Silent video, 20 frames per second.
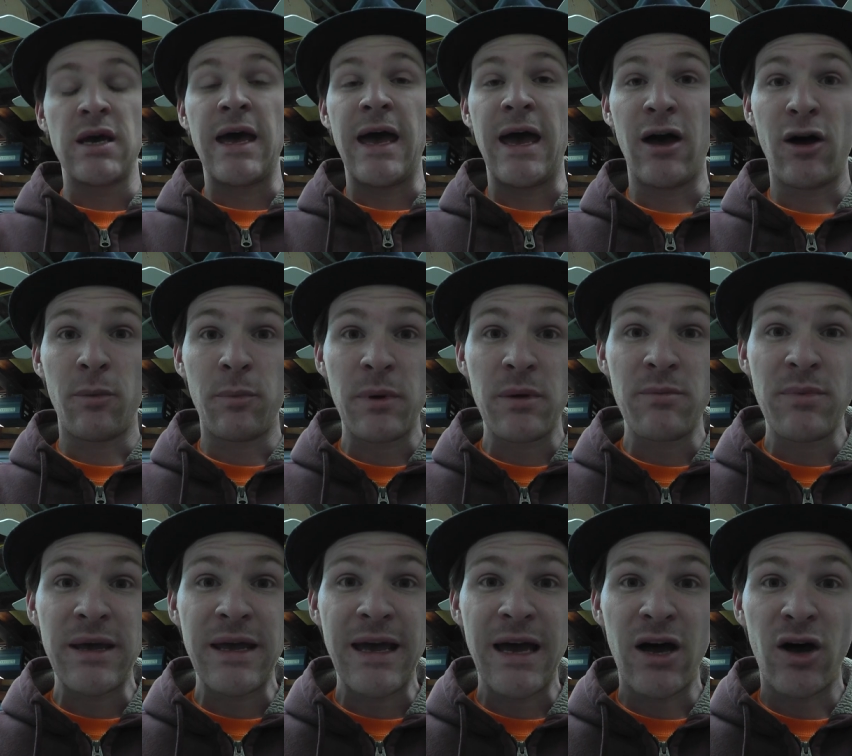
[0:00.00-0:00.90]
Help and
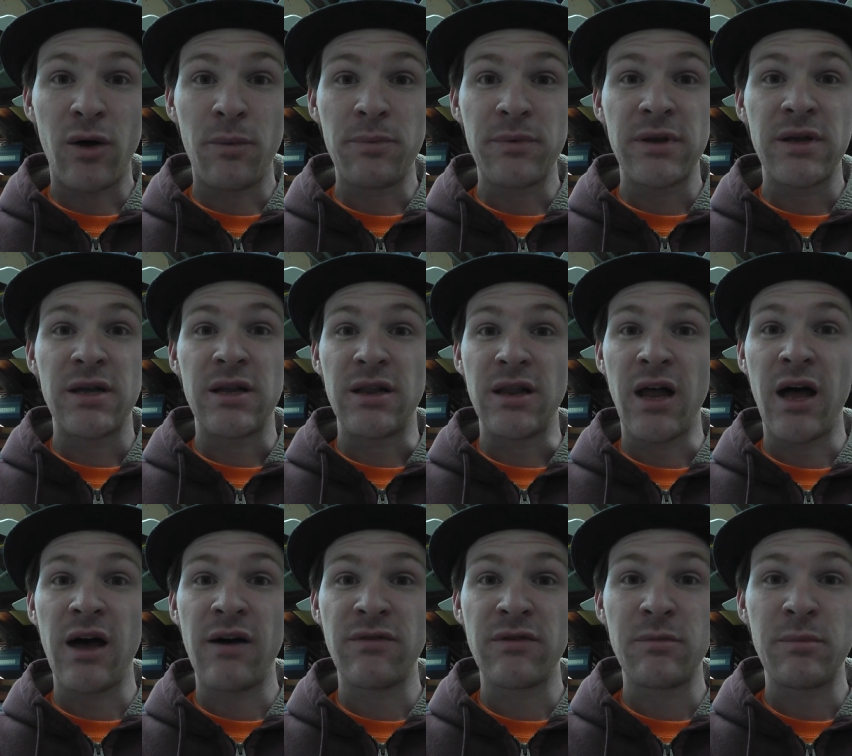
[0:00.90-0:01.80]
be helped,
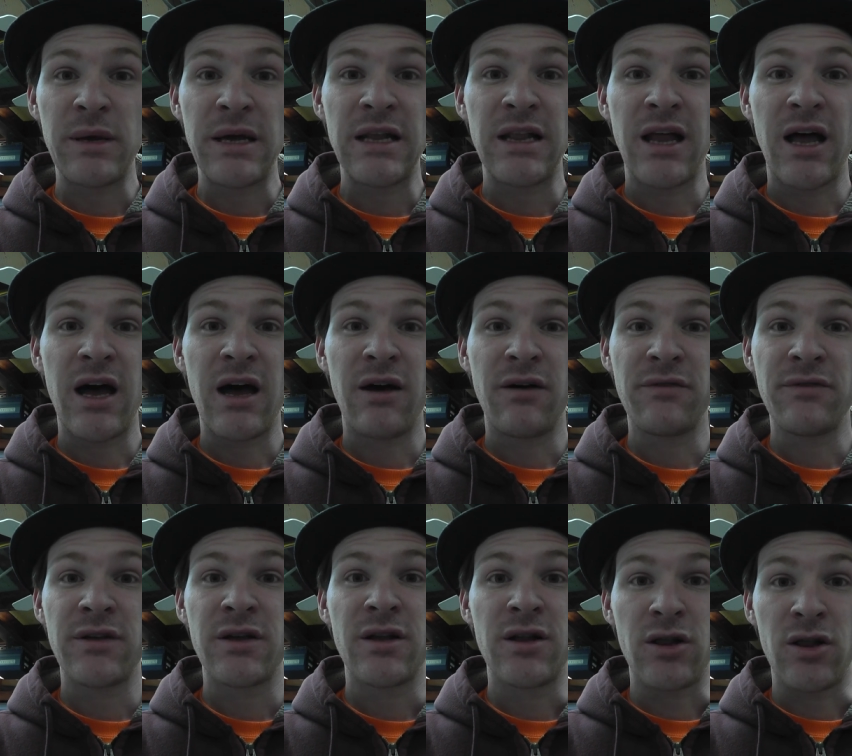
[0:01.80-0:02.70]
love and be
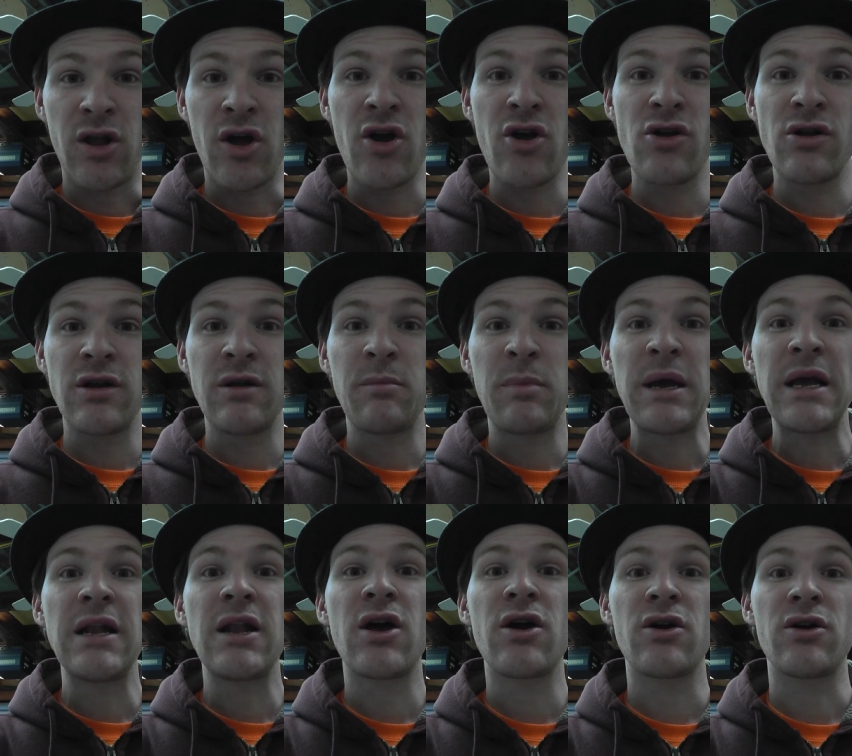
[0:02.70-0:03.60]
loved, learn and
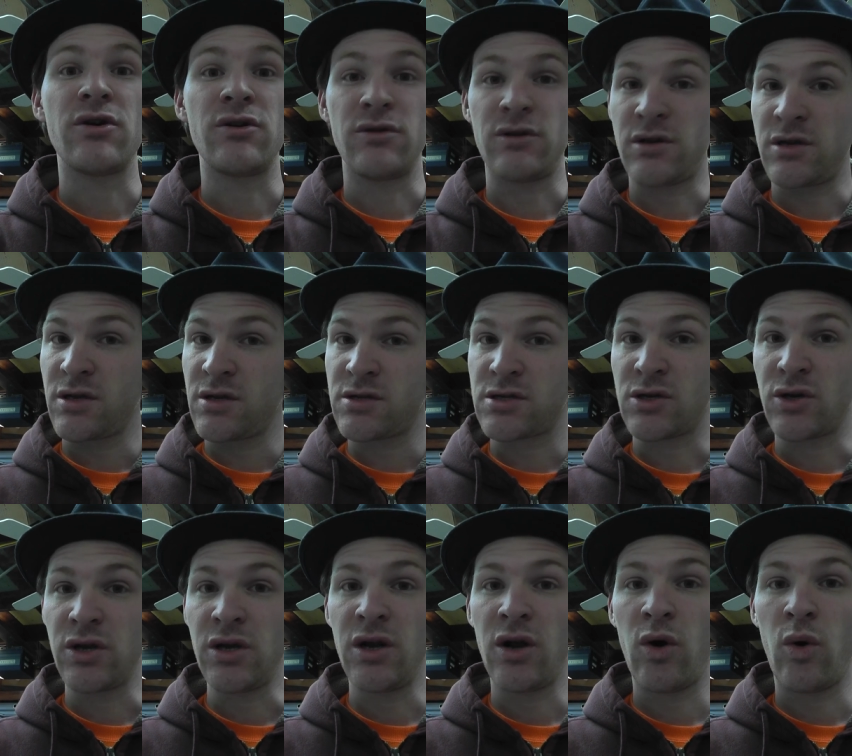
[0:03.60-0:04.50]
be learned.
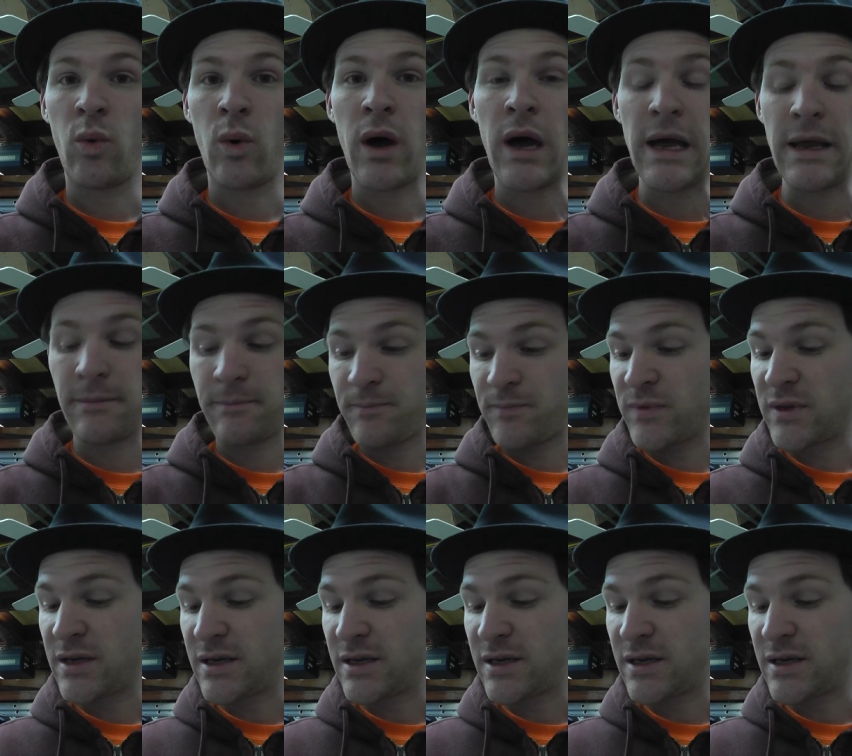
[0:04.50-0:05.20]
So you know what?